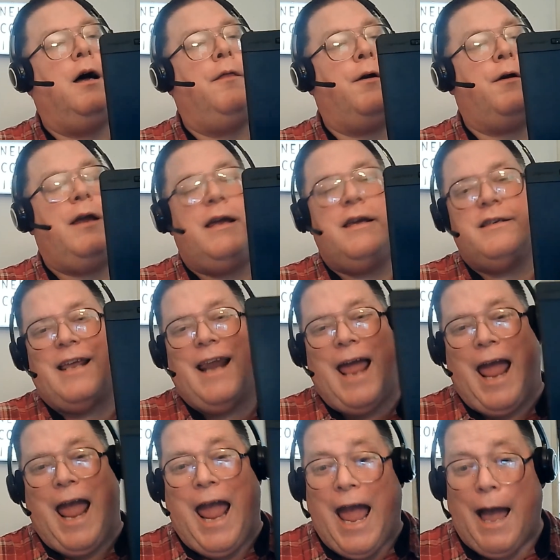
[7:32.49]
There is an
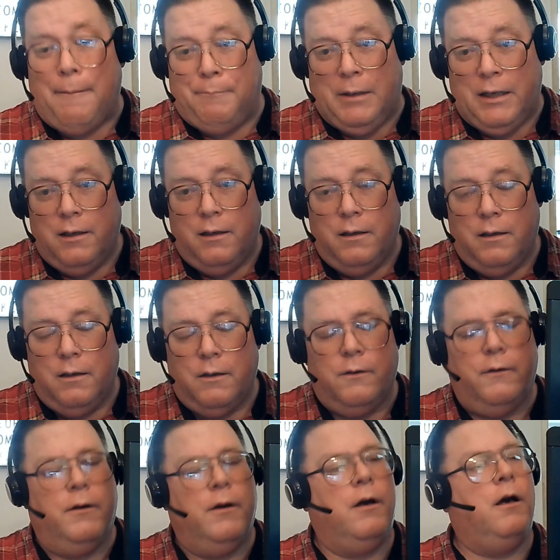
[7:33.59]
app
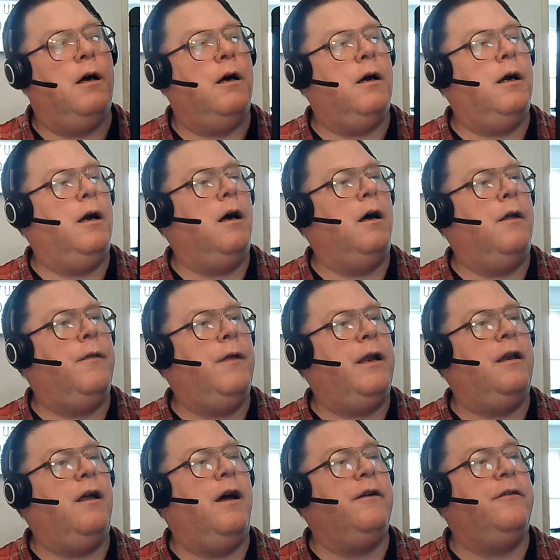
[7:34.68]
that
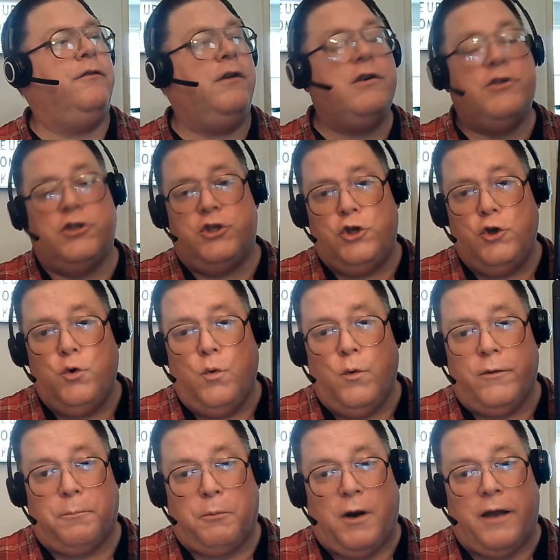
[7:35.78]
assists you
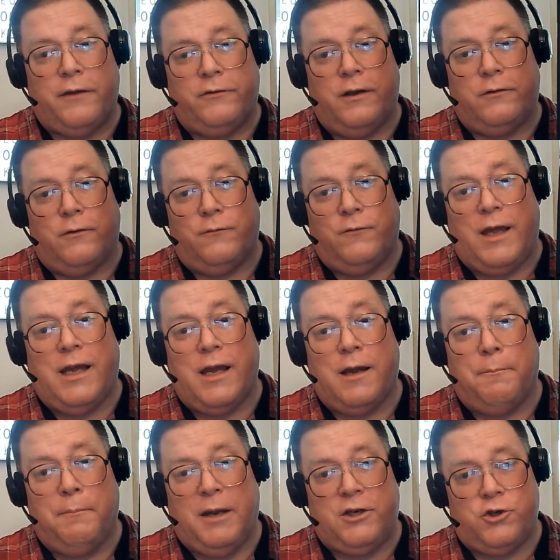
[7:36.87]
with the process of taking
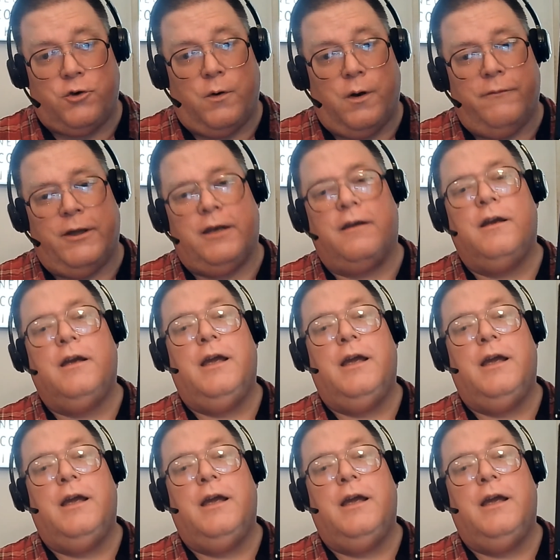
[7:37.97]
a picture of it.